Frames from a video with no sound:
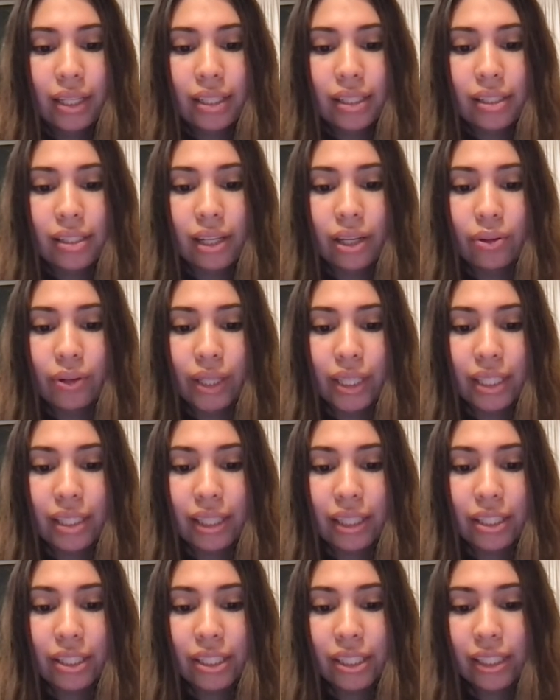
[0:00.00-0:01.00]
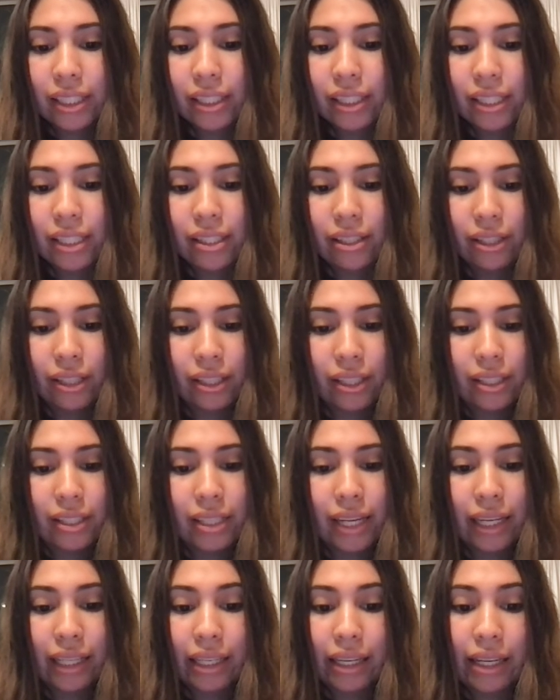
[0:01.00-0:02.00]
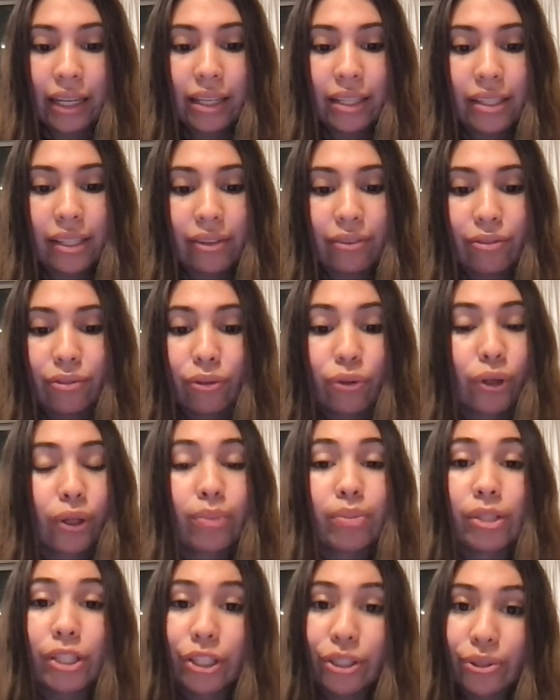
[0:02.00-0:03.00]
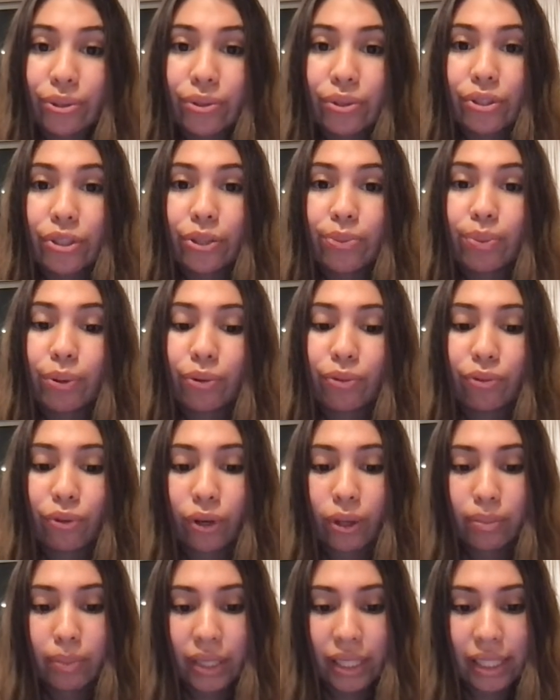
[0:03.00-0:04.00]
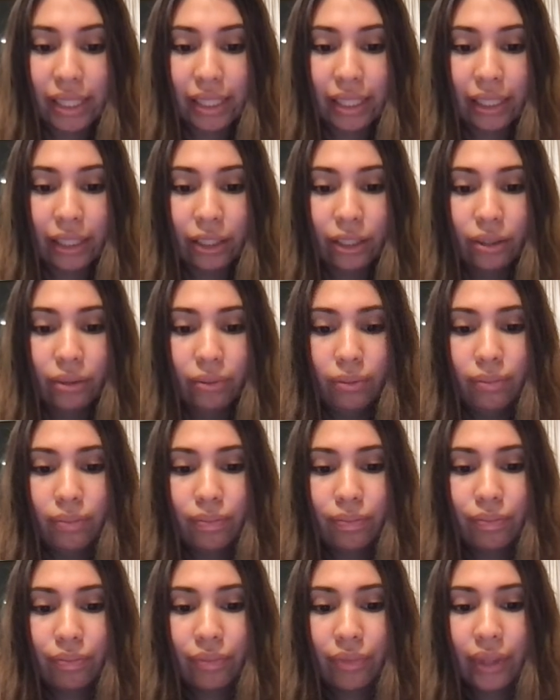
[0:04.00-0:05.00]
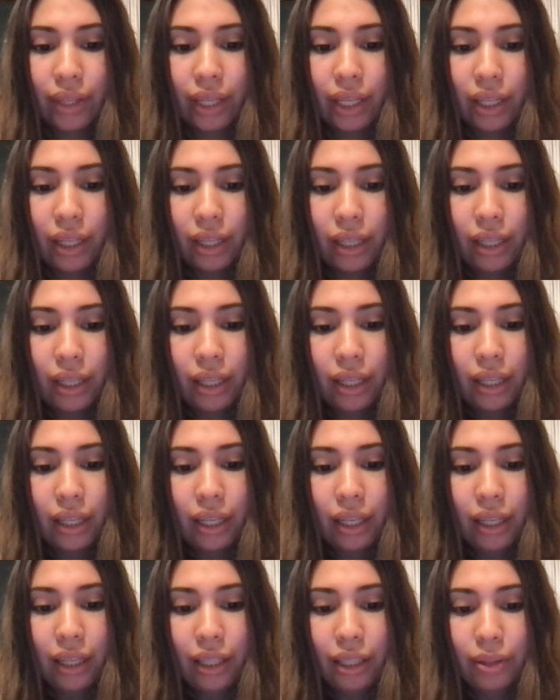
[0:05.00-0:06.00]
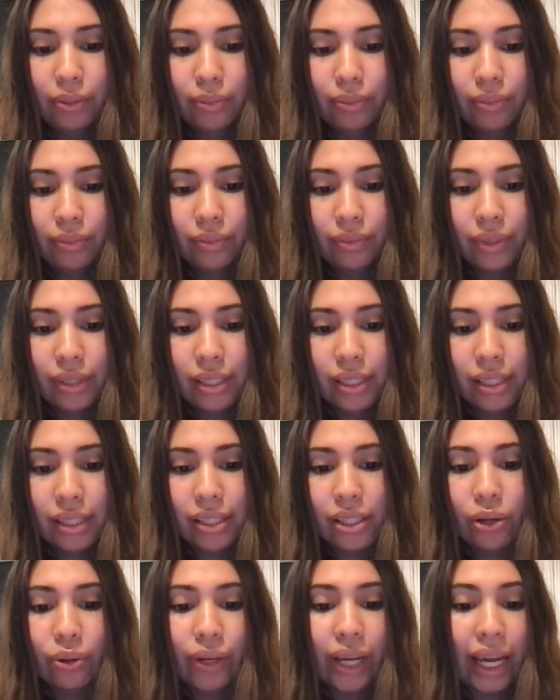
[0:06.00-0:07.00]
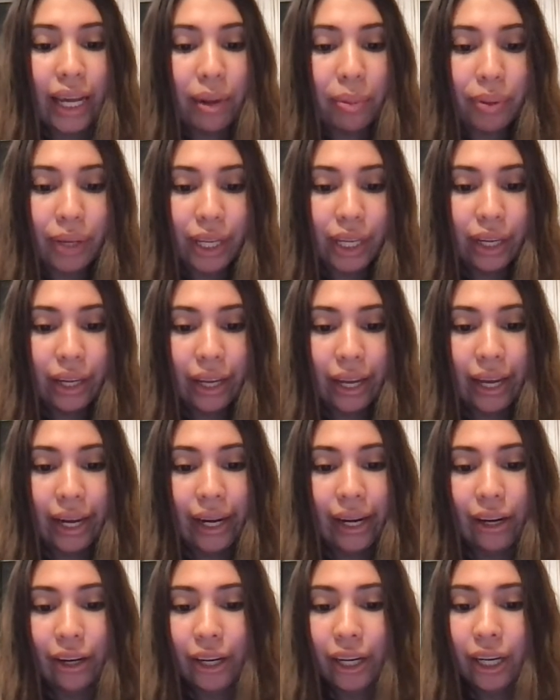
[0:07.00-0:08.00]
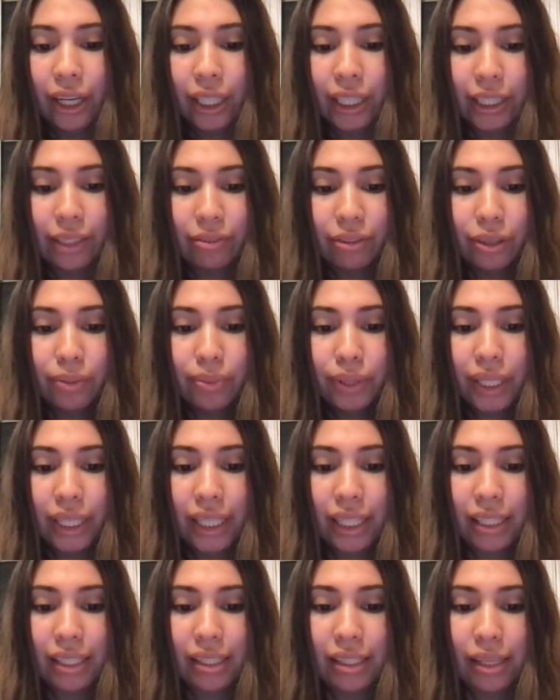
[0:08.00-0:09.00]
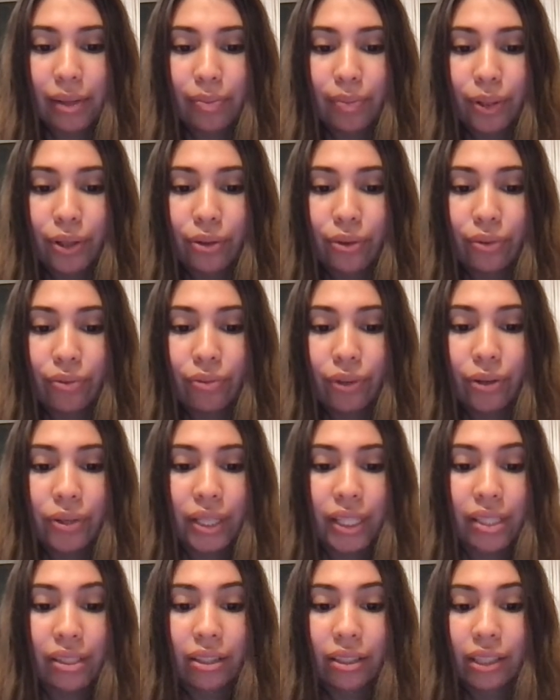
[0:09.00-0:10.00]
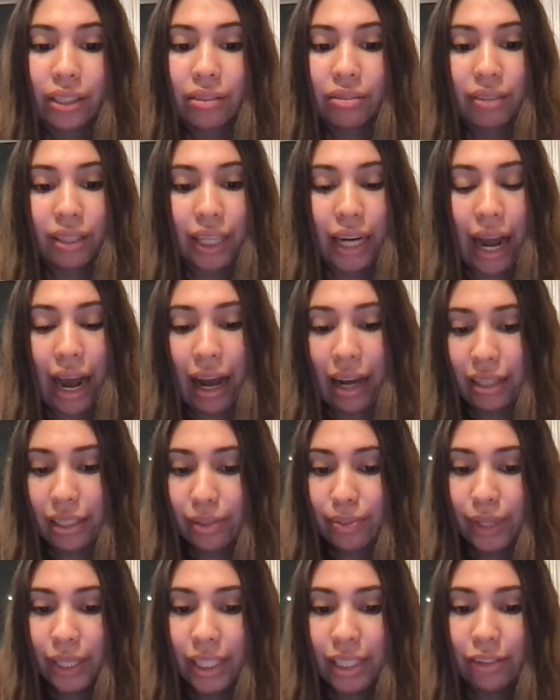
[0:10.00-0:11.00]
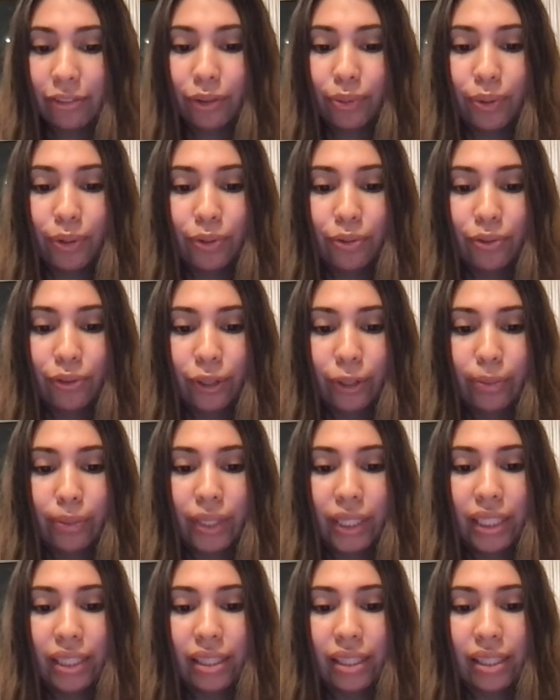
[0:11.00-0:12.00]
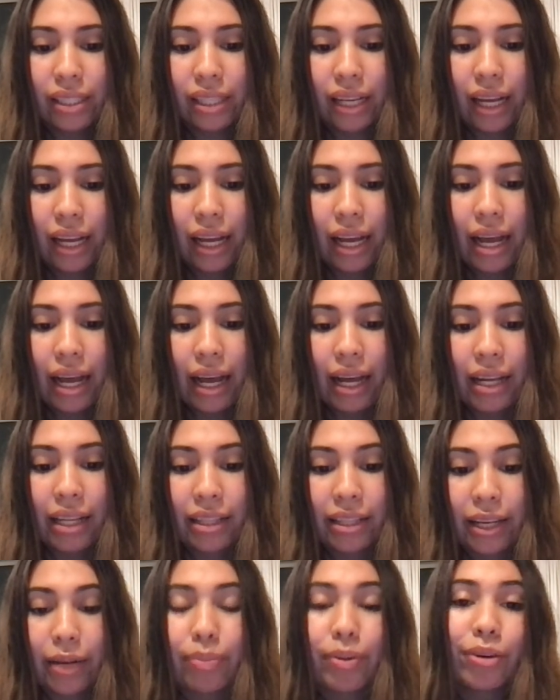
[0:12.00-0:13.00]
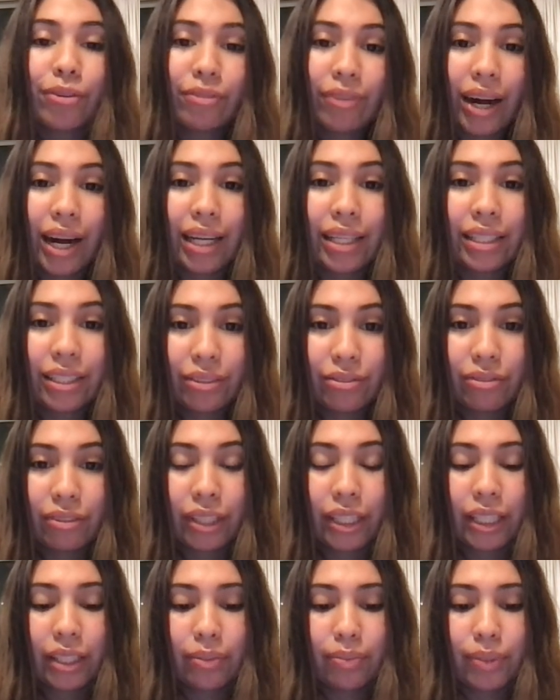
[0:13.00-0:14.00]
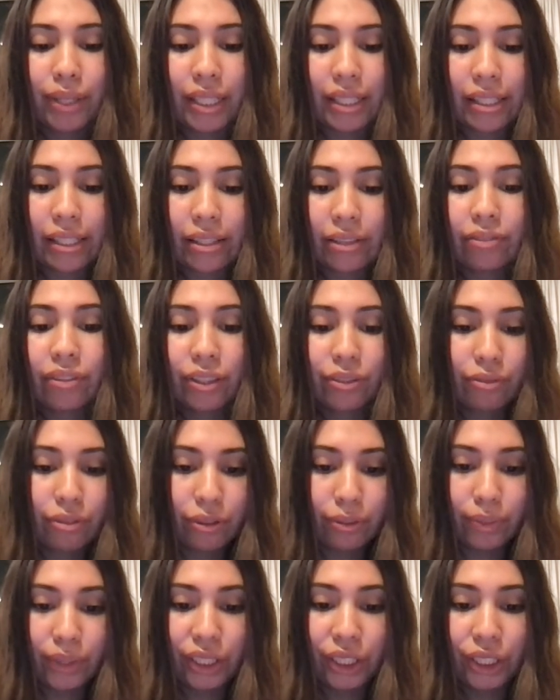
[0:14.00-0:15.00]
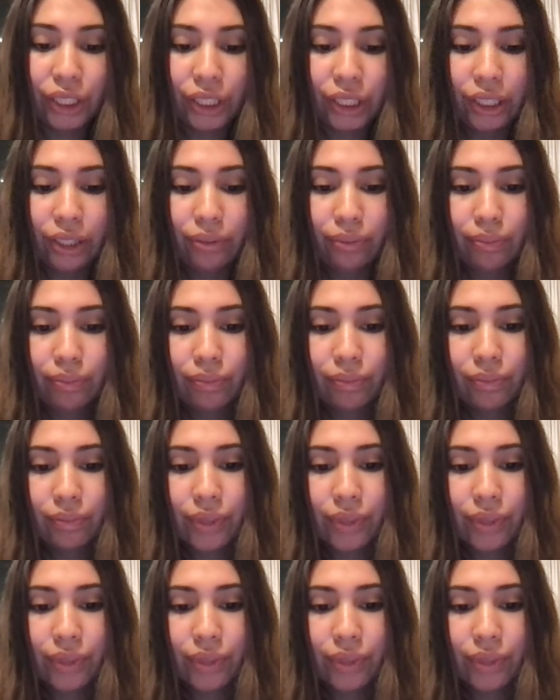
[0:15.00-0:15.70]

So essentially, these are the techniques and forms used to perform a skill. So KP and KR are different because they both focus on different aspects of a performance and they provide different pieces of information.